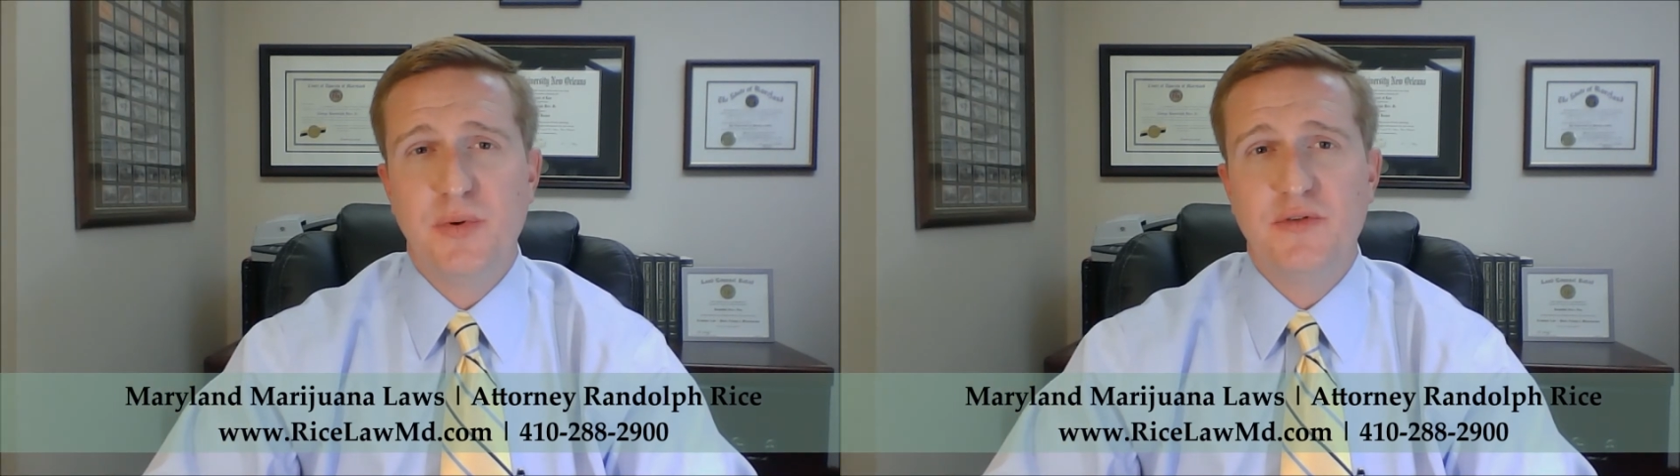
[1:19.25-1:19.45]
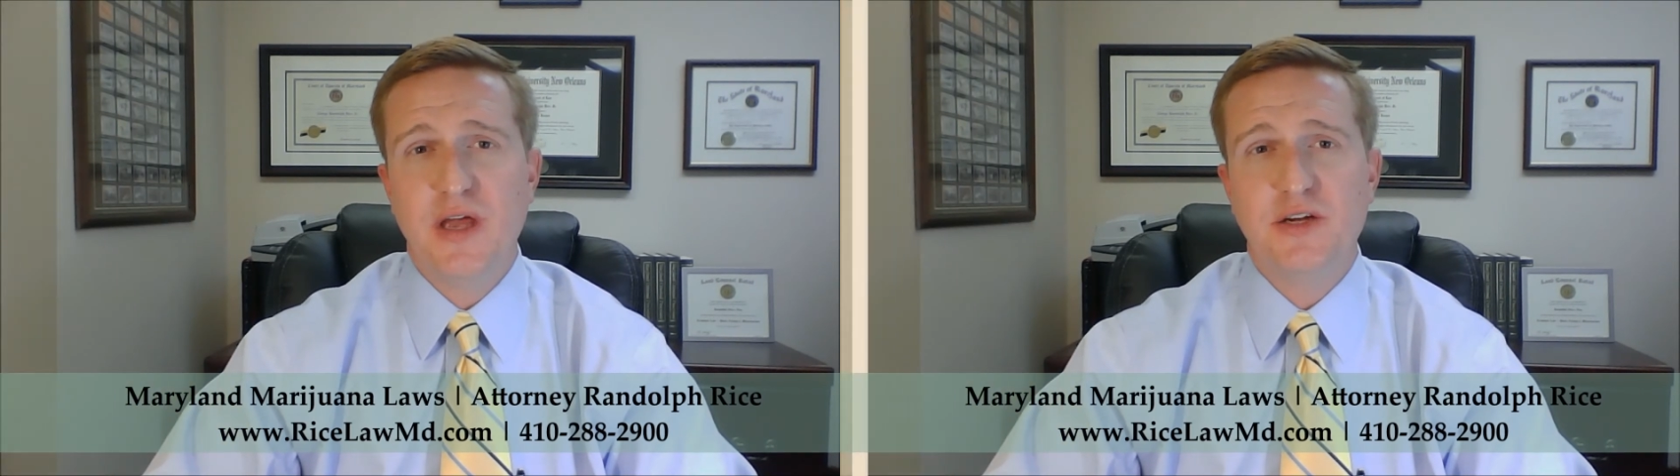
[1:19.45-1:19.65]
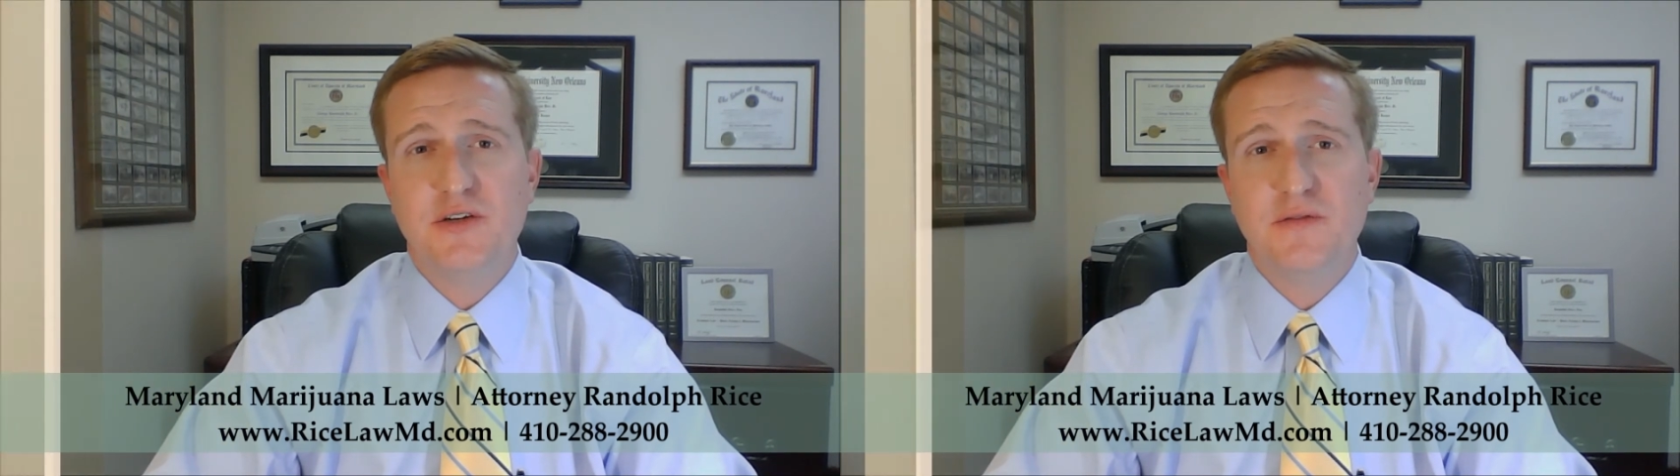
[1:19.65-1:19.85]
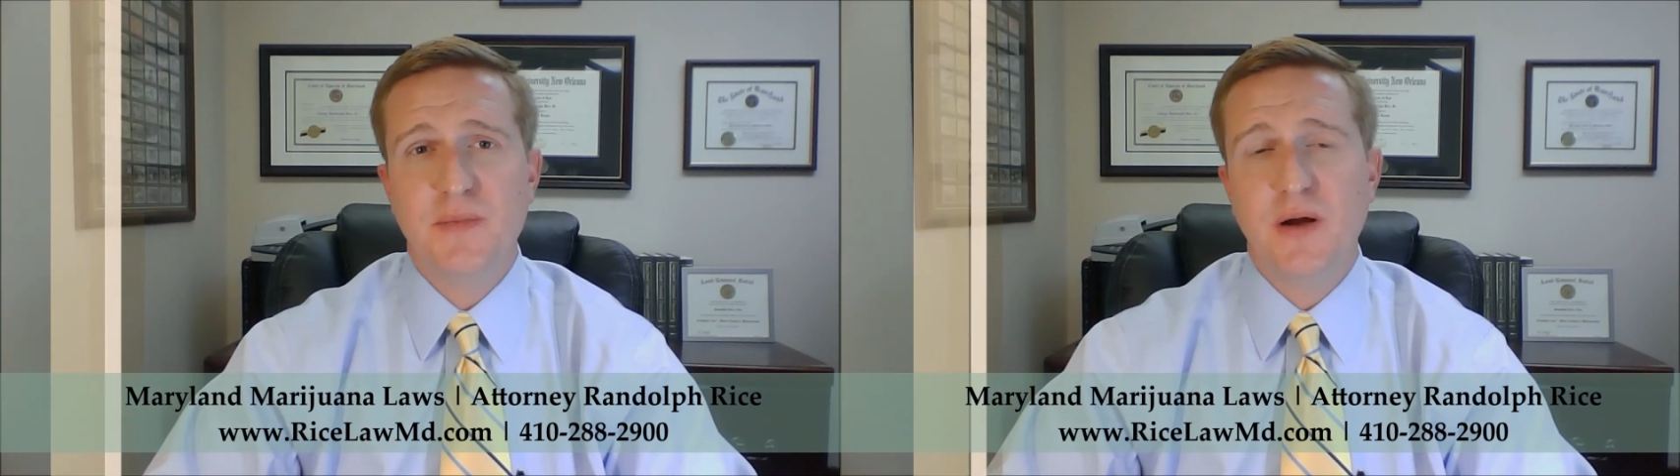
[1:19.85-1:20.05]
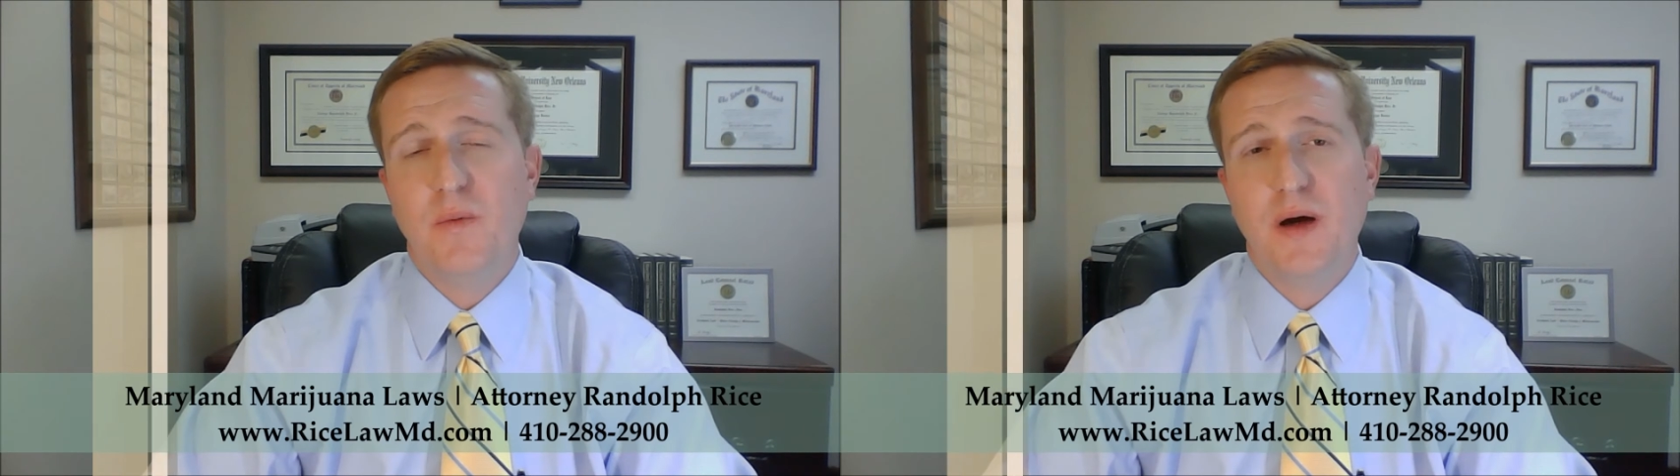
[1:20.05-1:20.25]
possession of
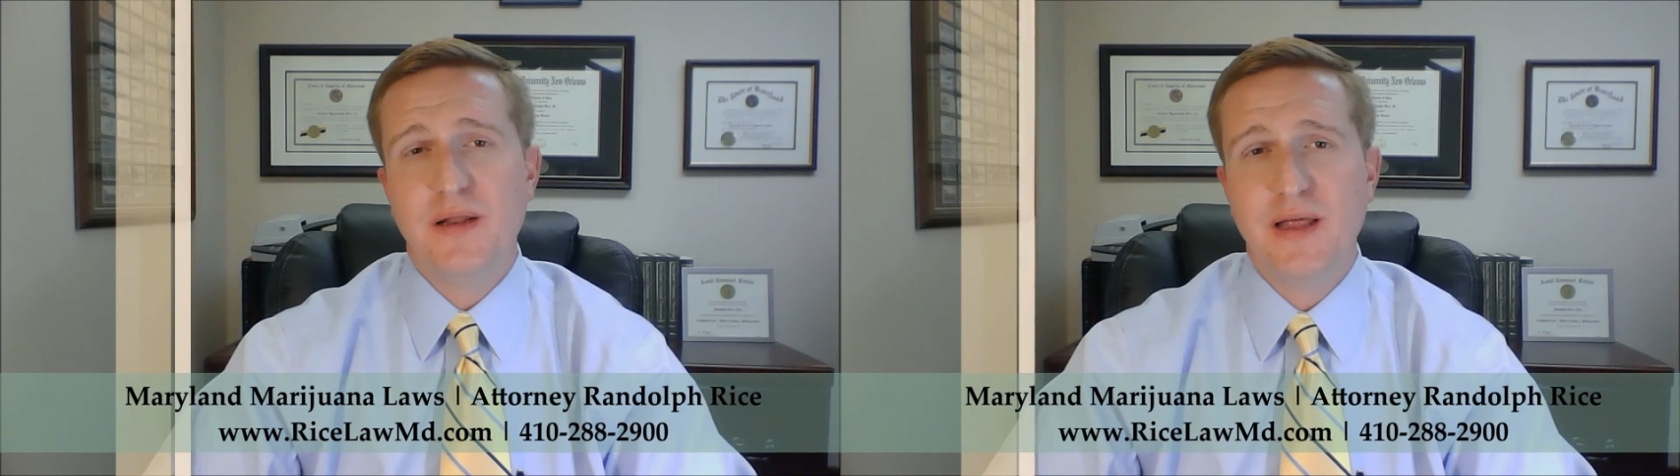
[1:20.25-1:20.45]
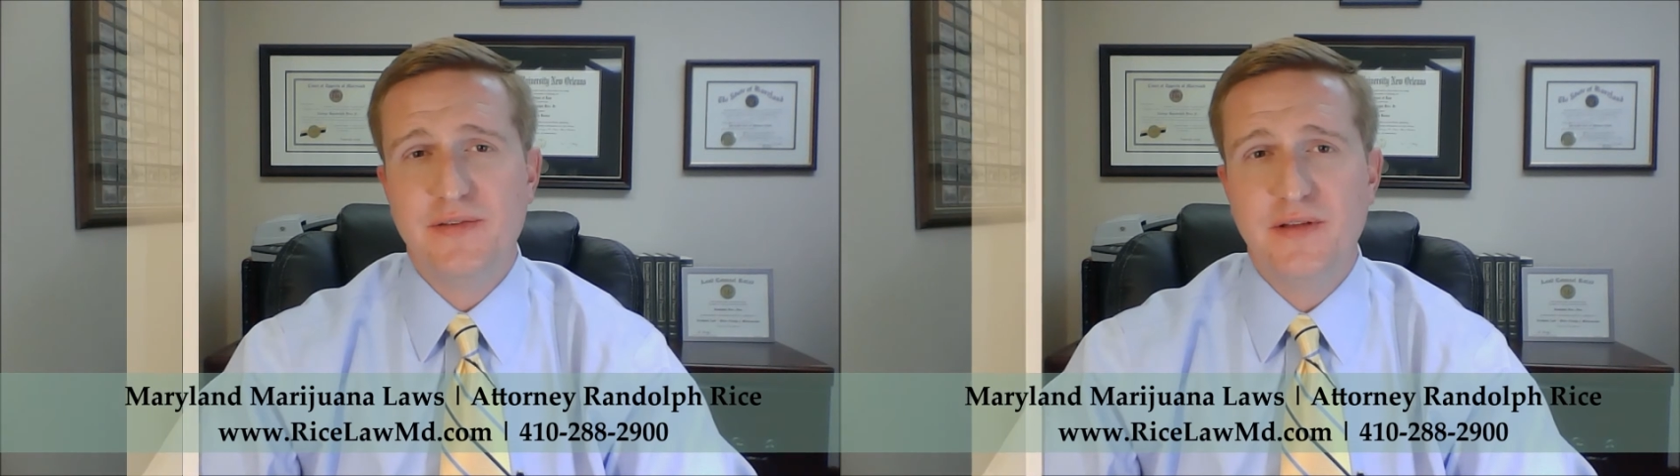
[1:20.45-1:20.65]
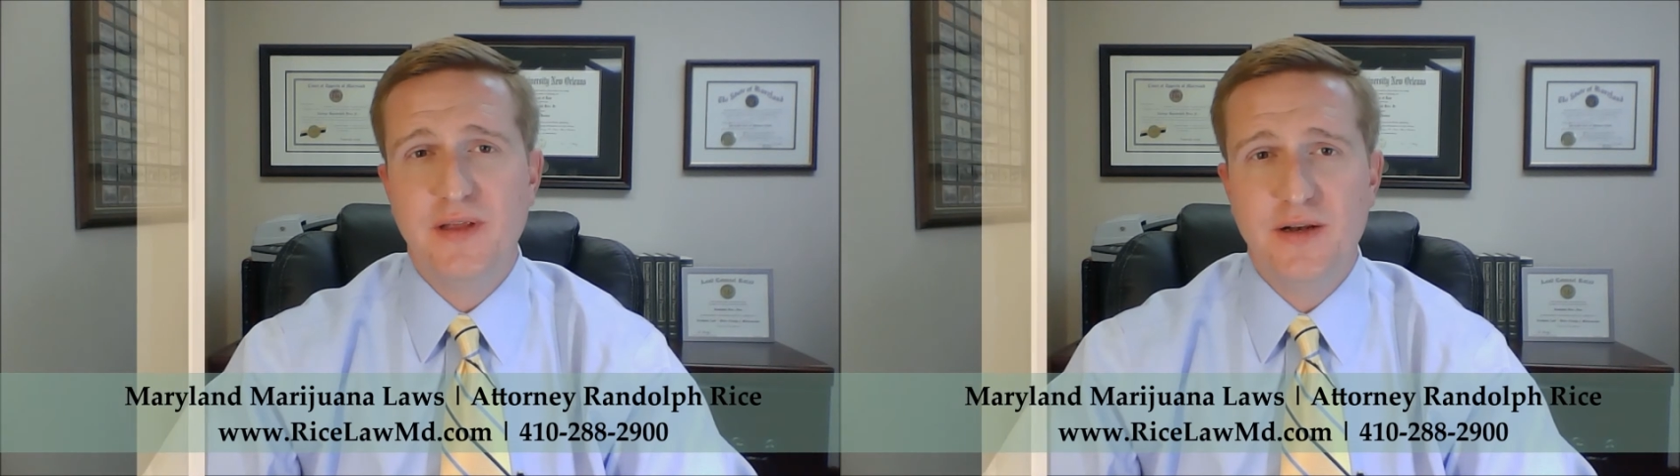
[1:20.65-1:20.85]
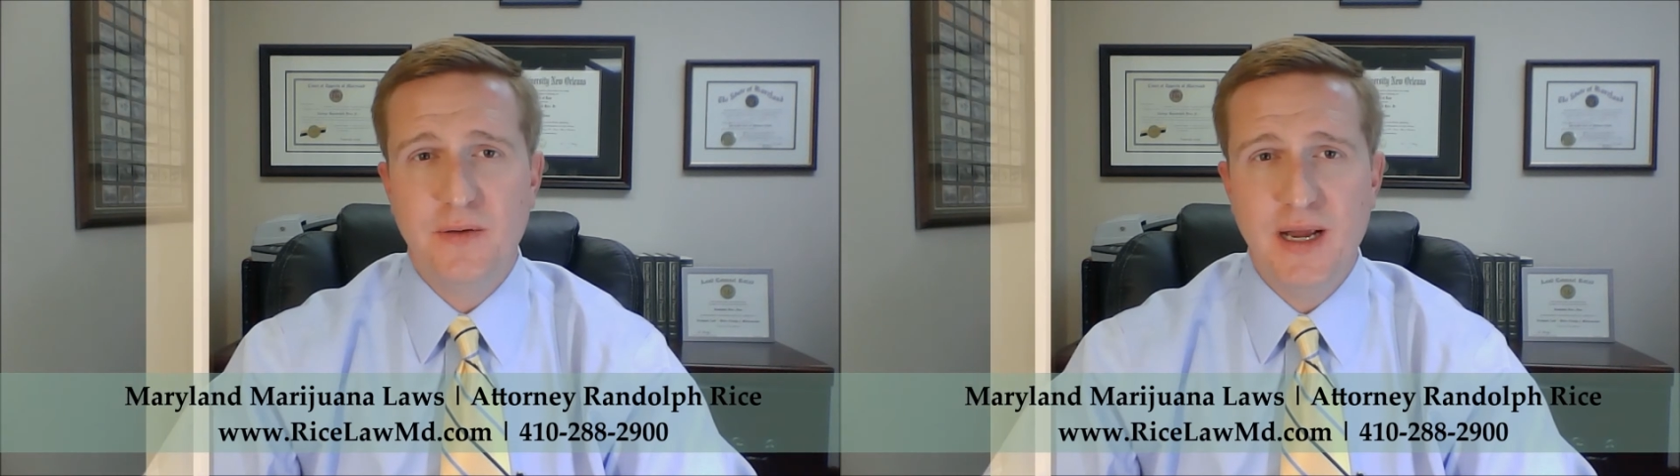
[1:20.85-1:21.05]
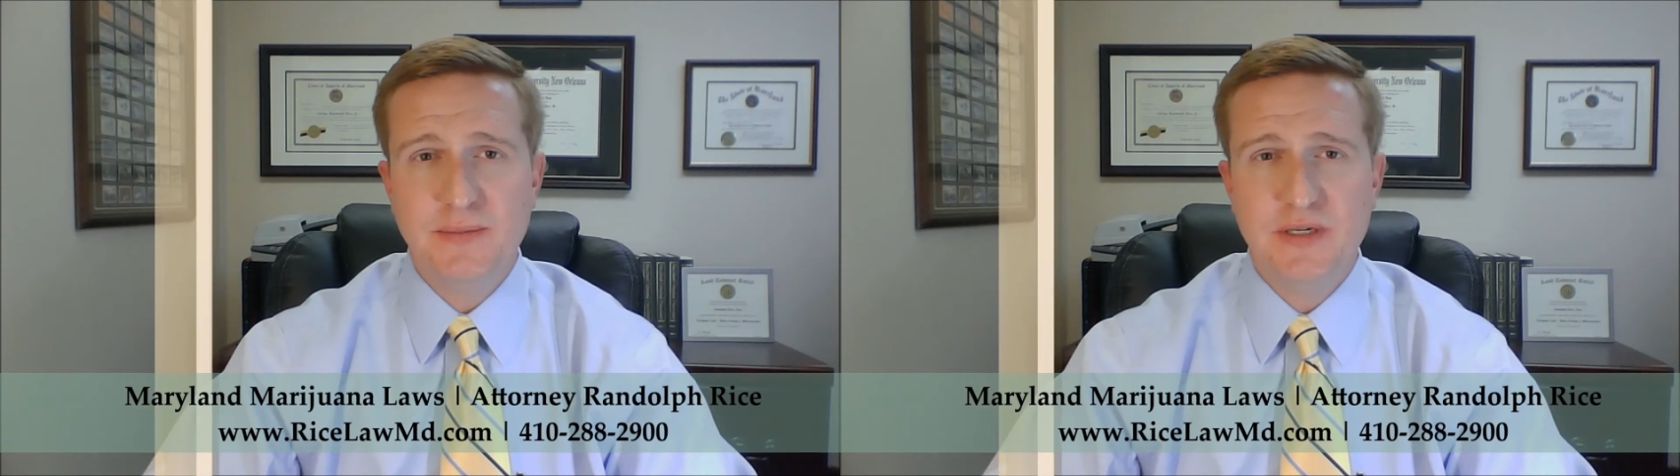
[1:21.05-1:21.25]
marijuana less than ten
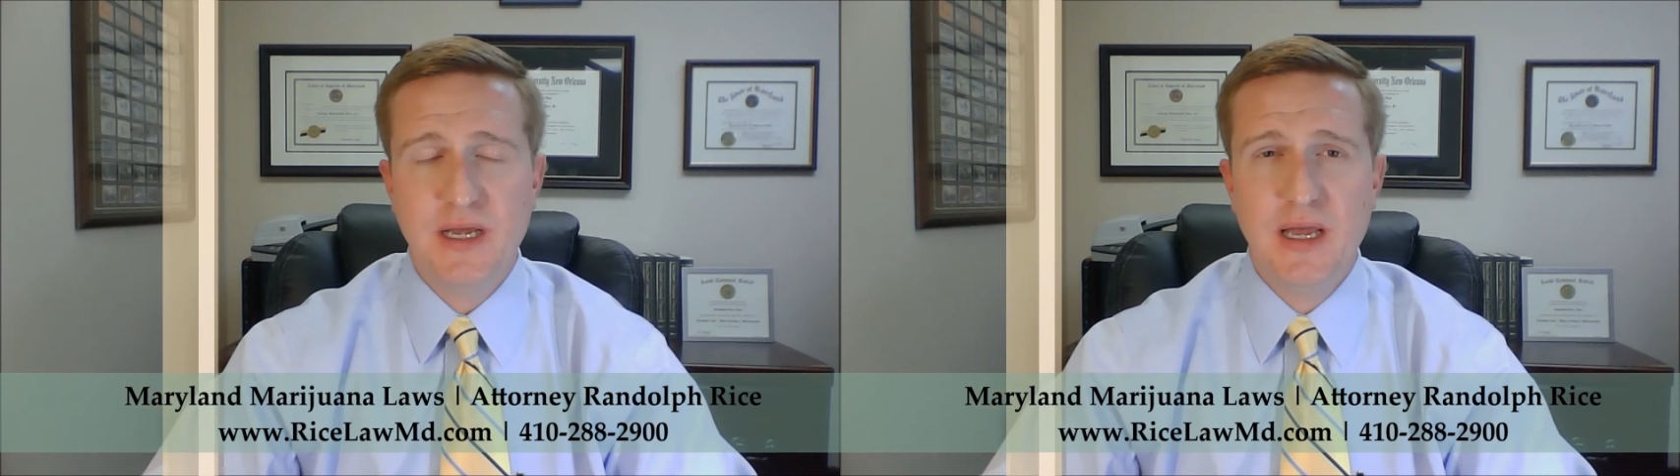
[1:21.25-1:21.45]
grams.